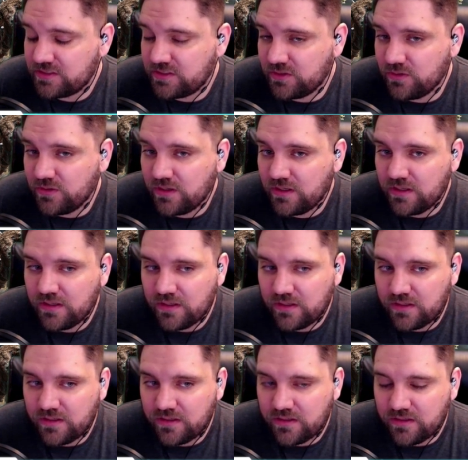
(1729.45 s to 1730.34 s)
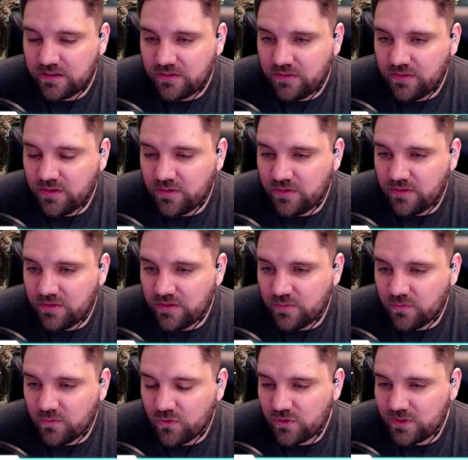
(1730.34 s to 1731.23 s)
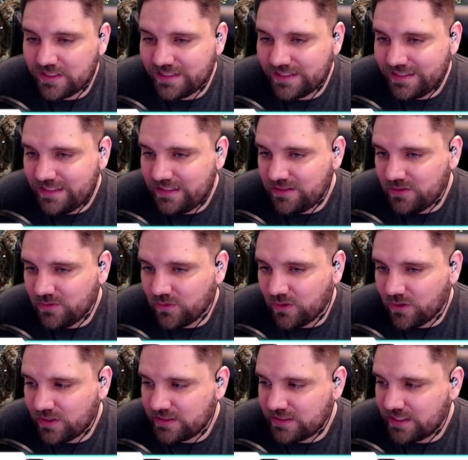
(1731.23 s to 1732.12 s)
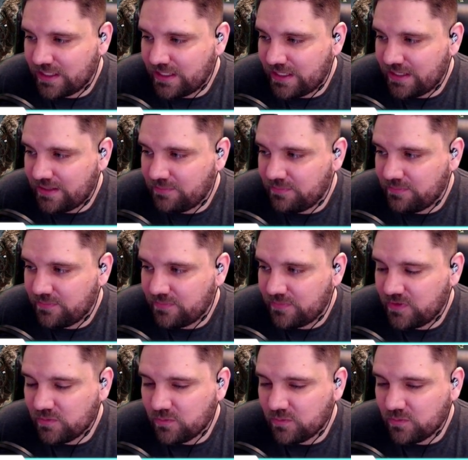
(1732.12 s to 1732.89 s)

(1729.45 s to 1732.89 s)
So the more elite you are at the game,